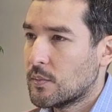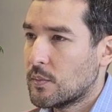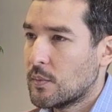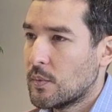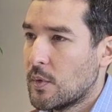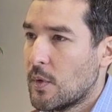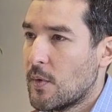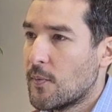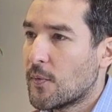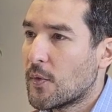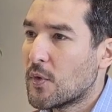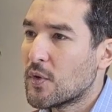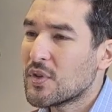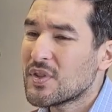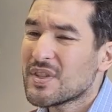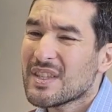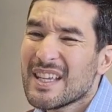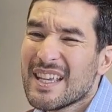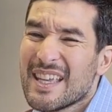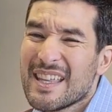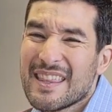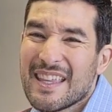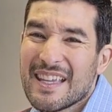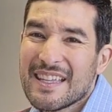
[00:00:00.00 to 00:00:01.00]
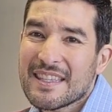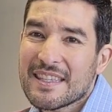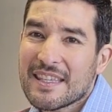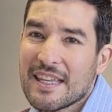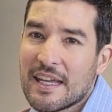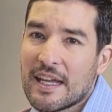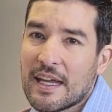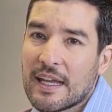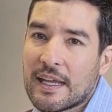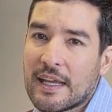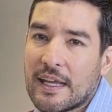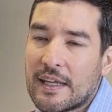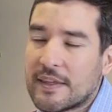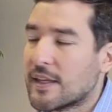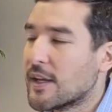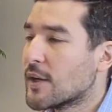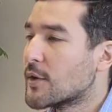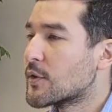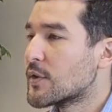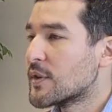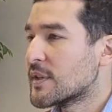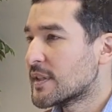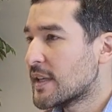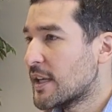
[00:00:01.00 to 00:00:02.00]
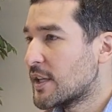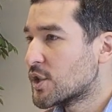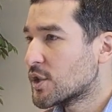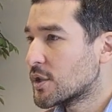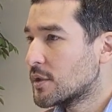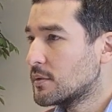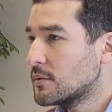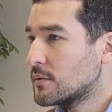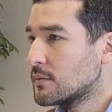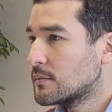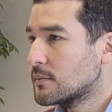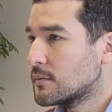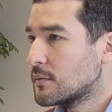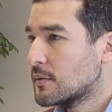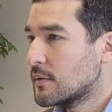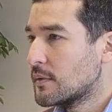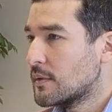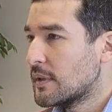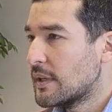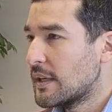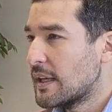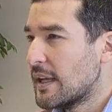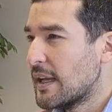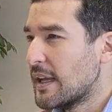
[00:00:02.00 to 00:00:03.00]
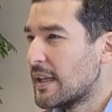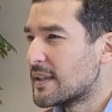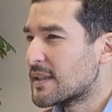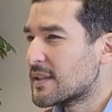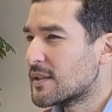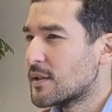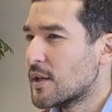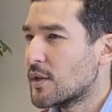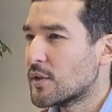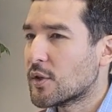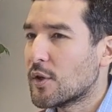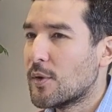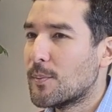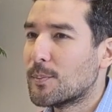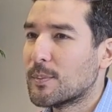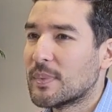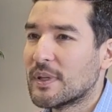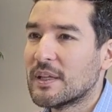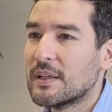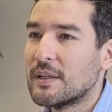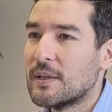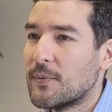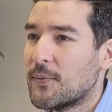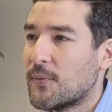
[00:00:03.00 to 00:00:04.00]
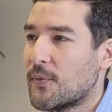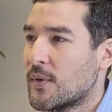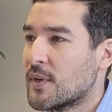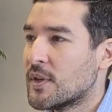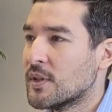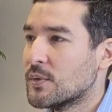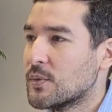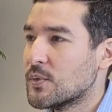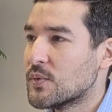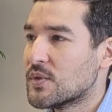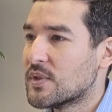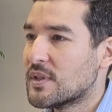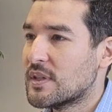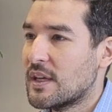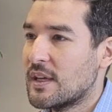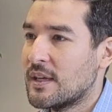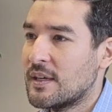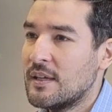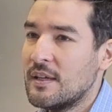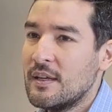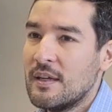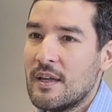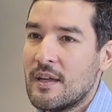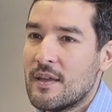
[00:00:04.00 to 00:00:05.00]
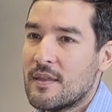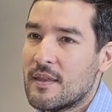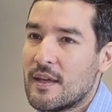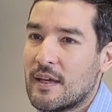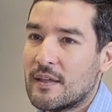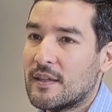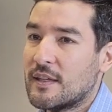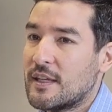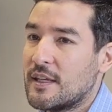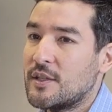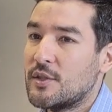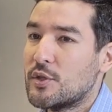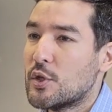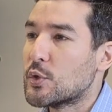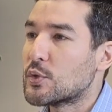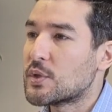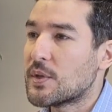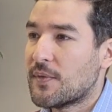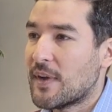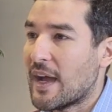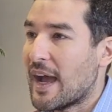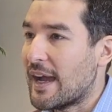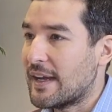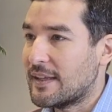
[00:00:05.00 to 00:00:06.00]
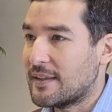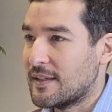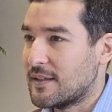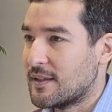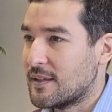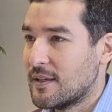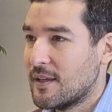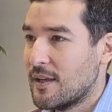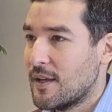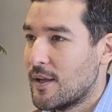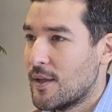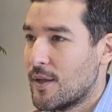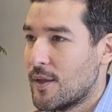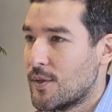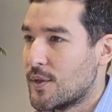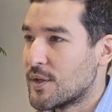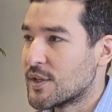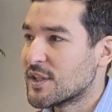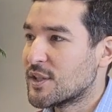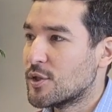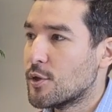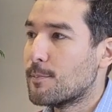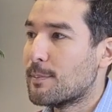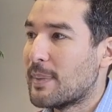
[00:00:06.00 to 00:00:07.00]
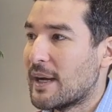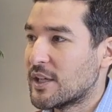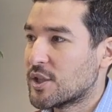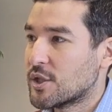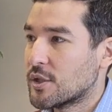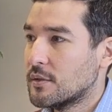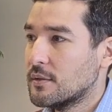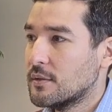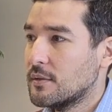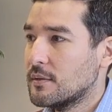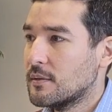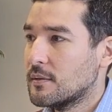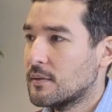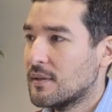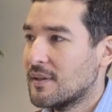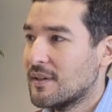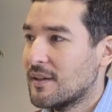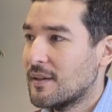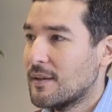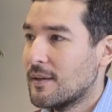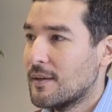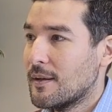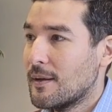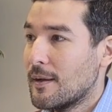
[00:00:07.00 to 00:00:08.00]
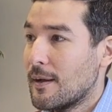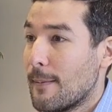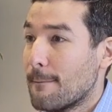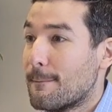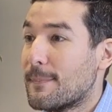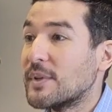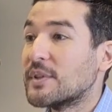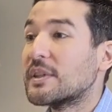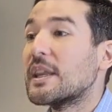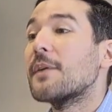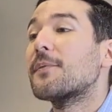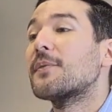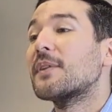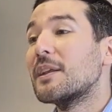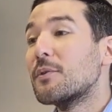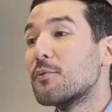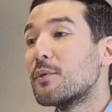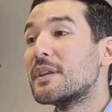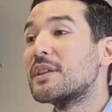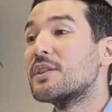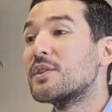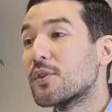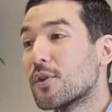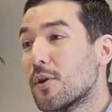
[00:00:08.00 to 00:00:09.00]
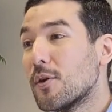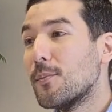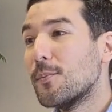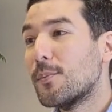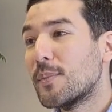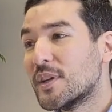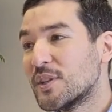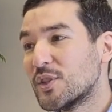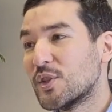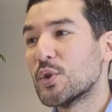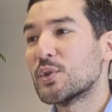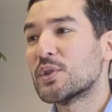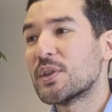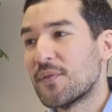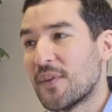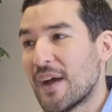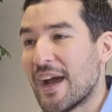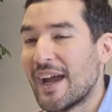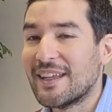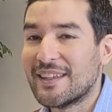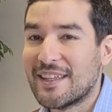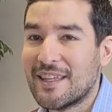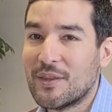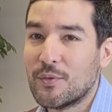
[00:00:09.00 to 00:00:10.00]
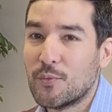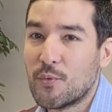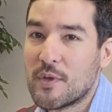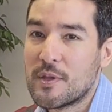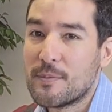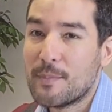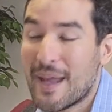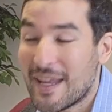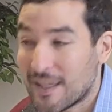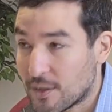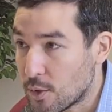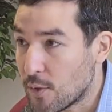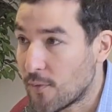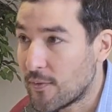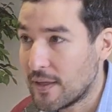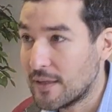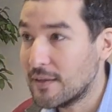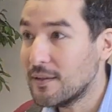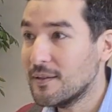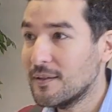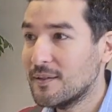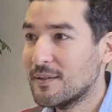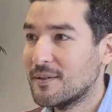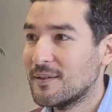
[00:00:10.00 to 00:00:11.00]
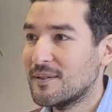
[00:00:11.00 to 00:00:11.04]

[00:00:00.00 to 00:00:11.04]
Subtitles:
Of course, that's a categorization. It's not completely fair to say that in Joseph Haydn there's no passion. But definitely when you compare Joseph Haydn with Beethoven,